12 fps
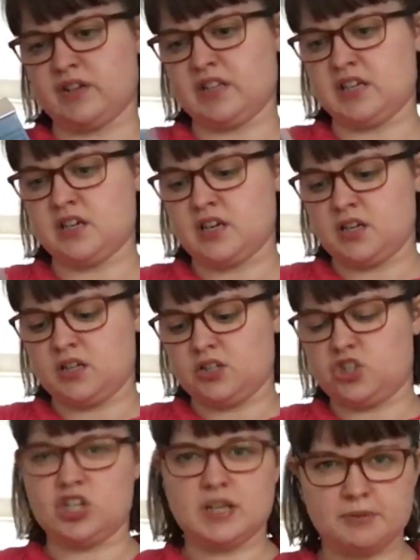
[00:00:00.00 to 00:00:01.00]
really
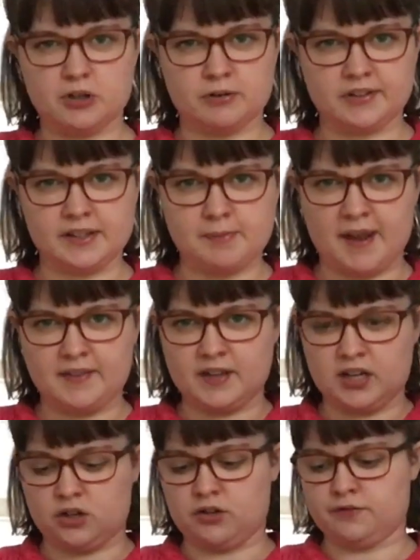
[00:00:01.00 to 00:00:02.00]
cheap acrylic paint
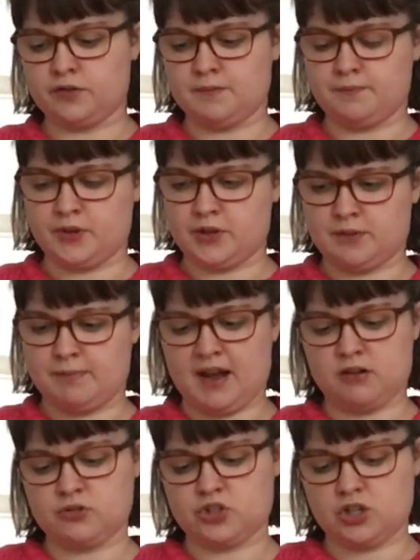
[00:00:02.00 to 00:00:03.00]
that I got from the
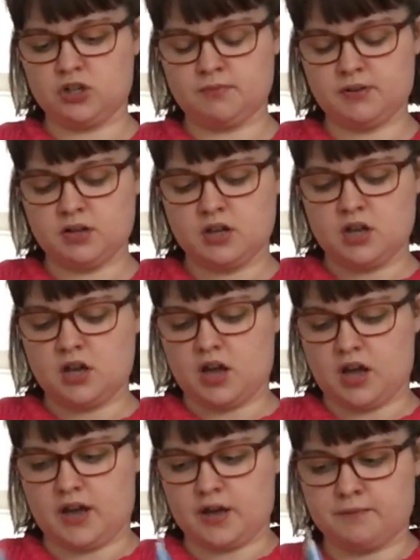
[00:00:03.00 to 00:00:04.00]
pound shop.
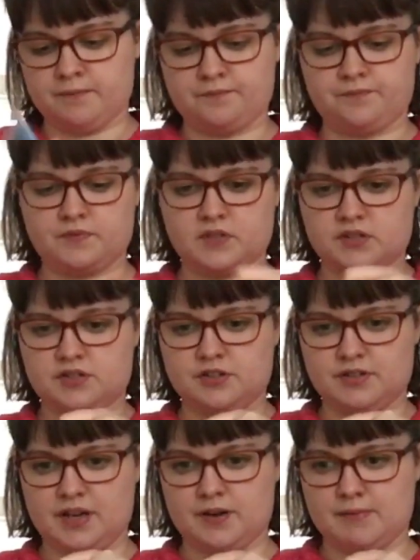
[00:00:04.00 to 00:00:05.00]
So
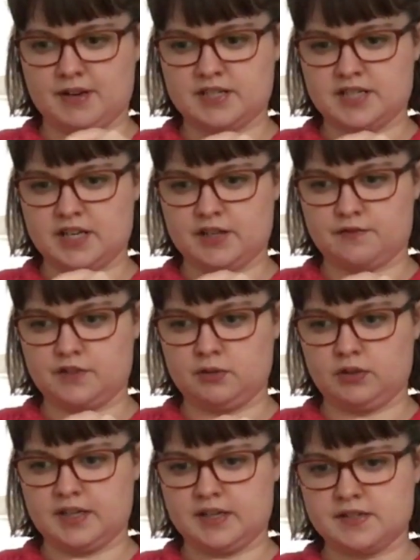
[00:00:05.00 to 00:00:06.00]
yeah, it might take a
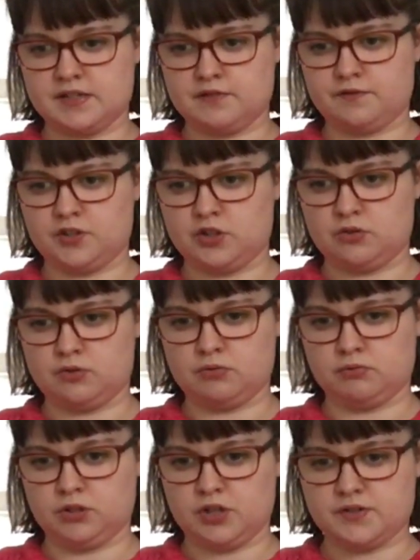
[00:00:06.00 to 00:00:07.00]
few layers and a
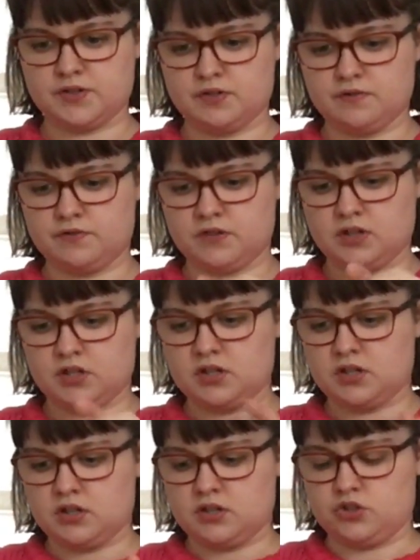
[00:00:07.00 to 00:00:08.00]
few lots of
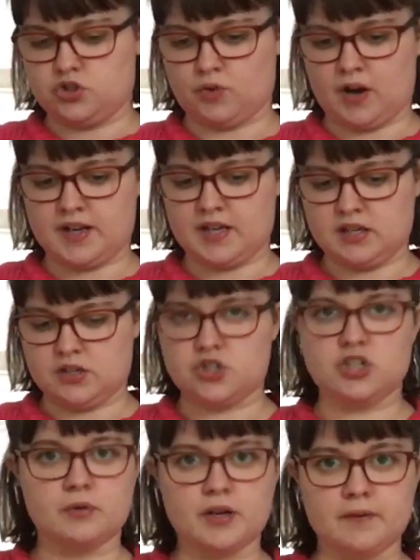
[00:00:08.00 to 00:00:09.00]
drying
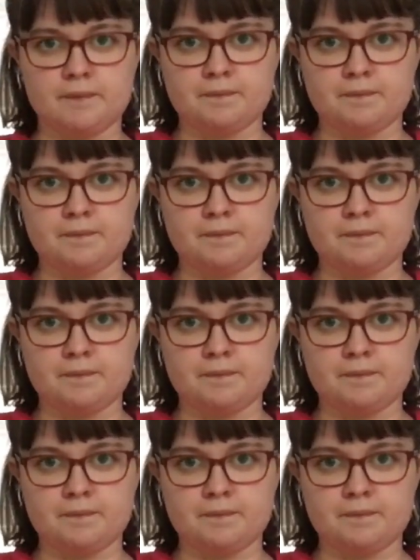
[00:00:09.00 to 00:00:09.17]
to